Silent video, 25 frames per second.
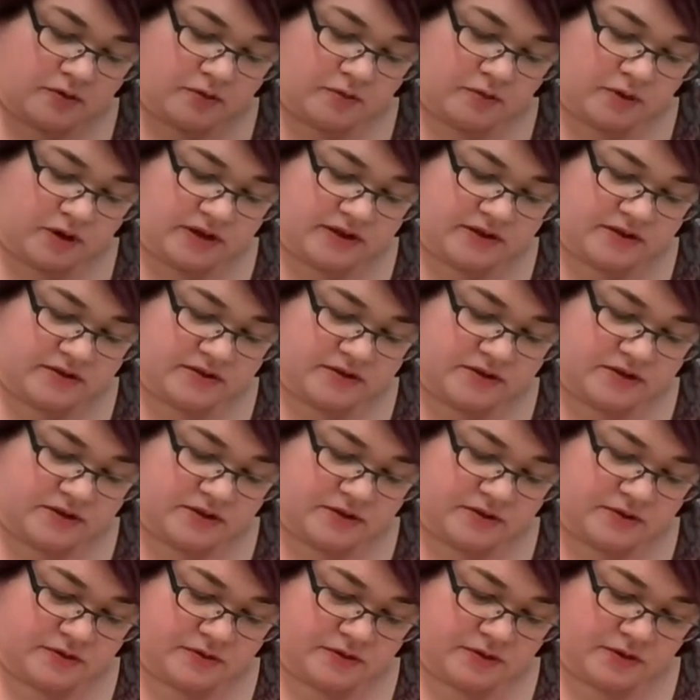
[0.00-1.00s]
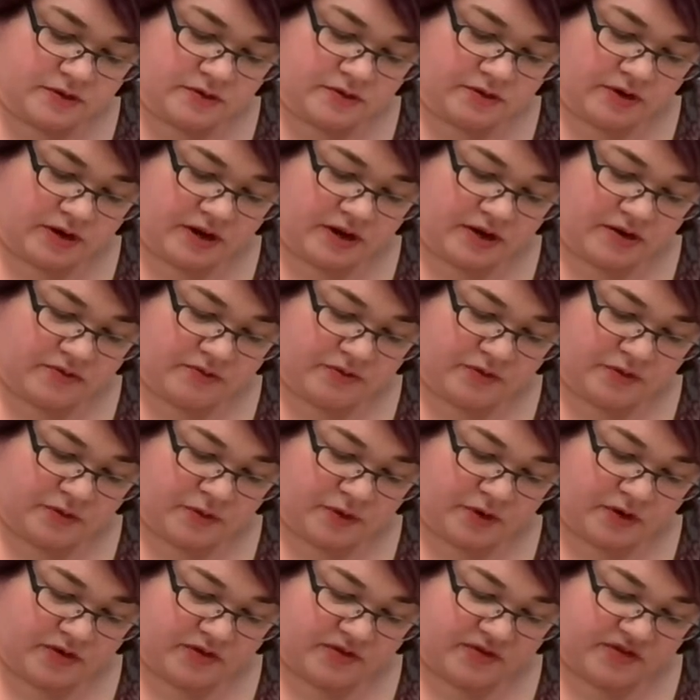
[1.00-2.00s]
1, 2, 3,
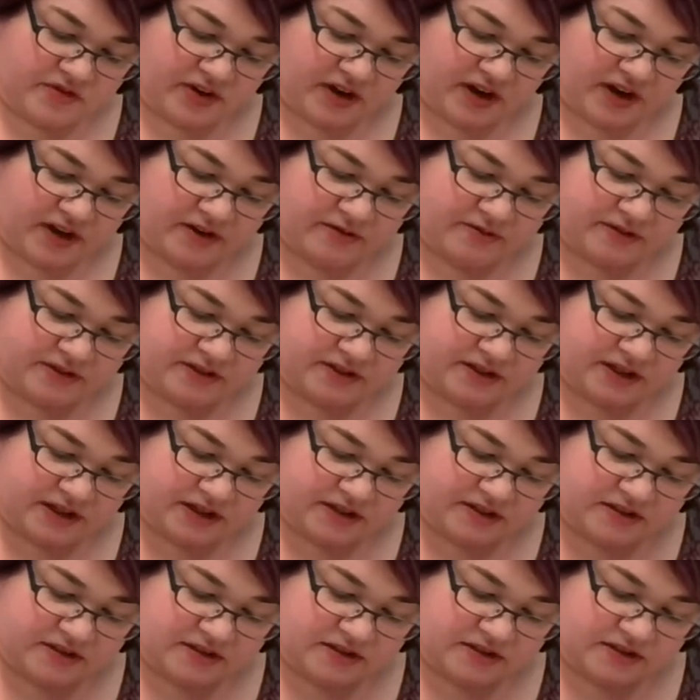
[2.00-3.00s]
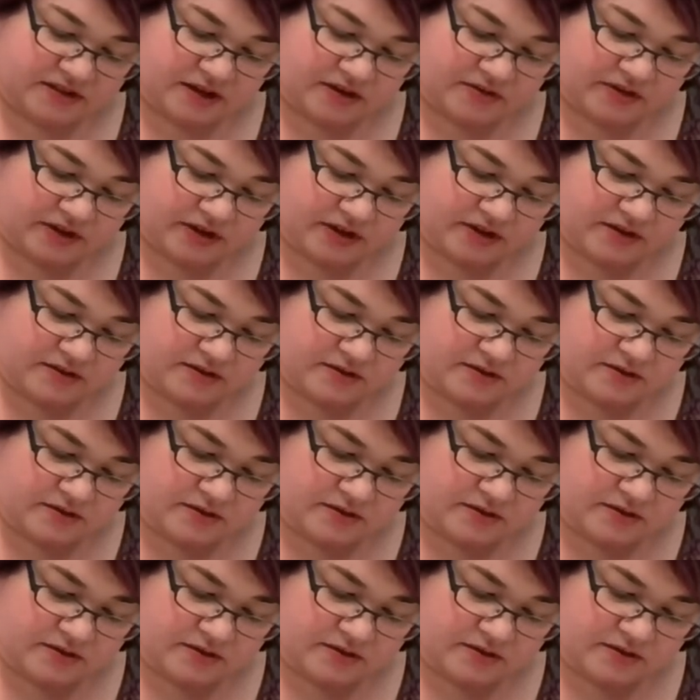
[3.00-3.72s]
4, 5, 6, 7,